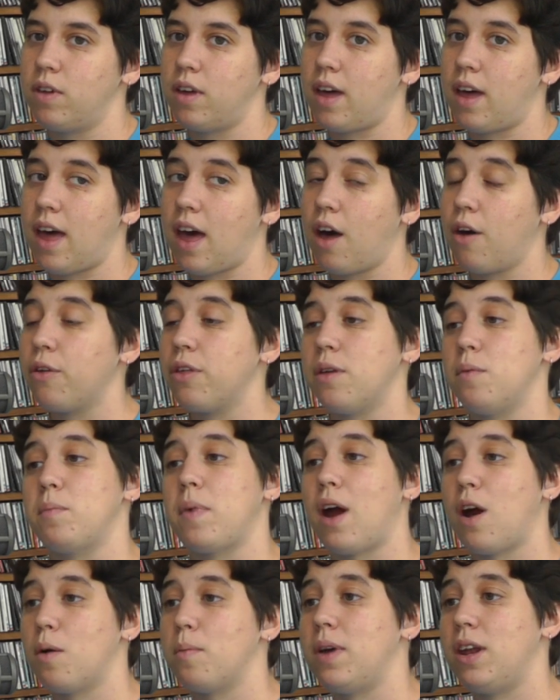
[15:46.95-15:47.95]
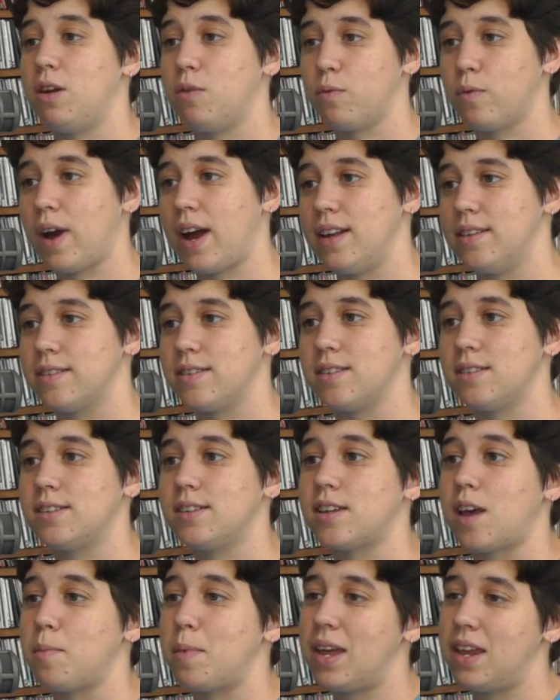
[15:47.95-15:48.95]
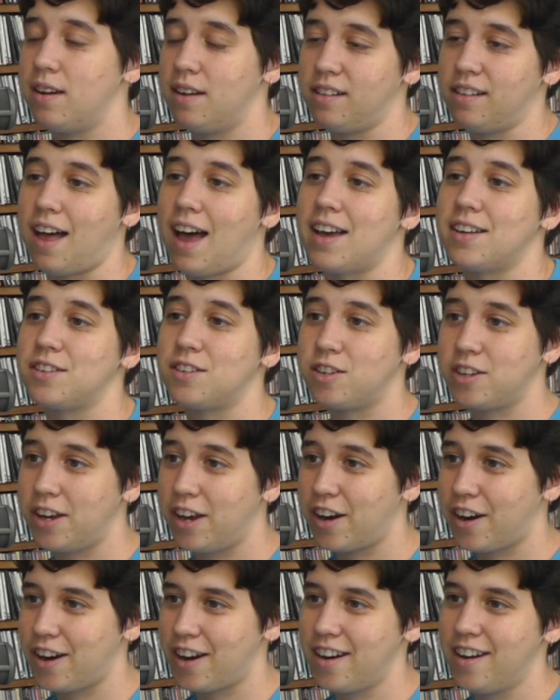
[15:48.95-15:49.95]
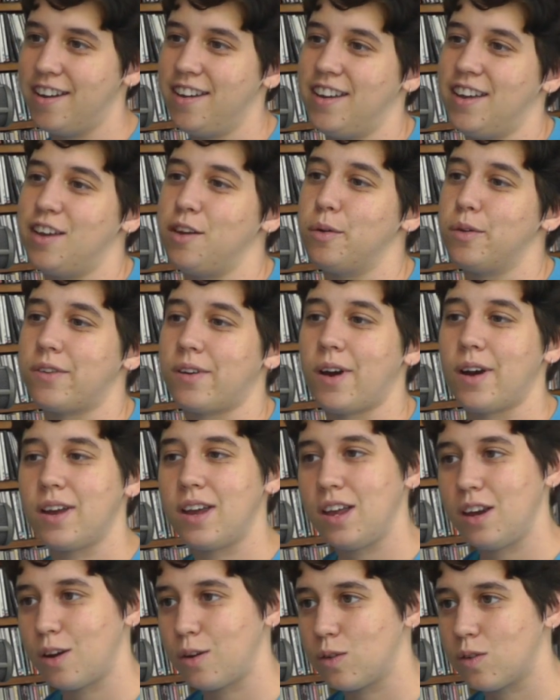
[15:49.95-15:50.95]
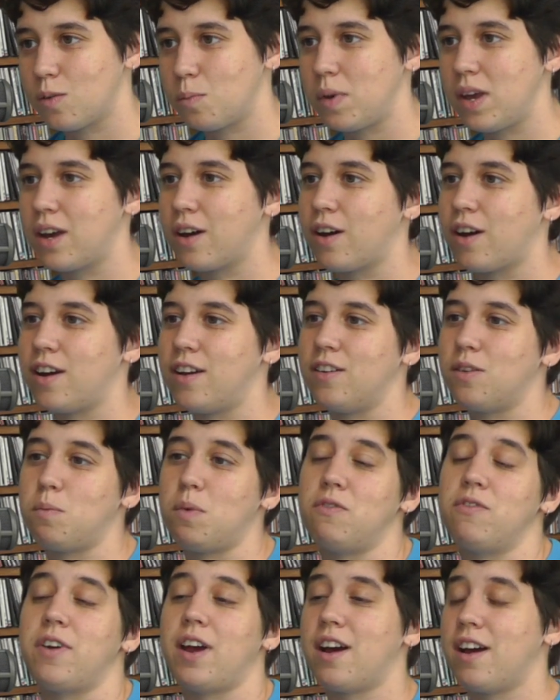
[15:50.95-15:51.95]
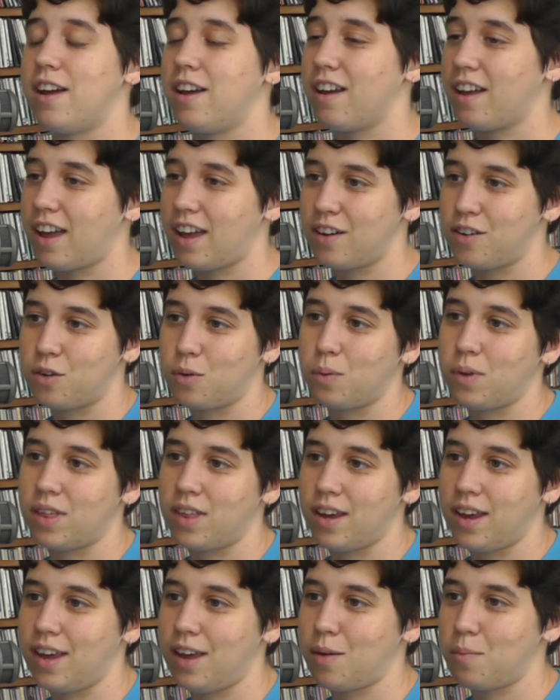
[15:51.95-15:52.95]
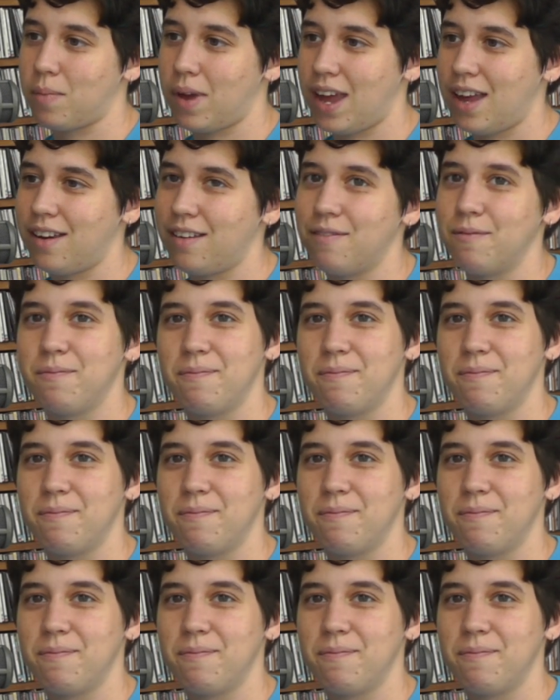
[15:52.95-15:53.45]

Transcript: Health Empowerment and Rights Summit last year. He was our keynote speaker. He's been very engaged with the campaign.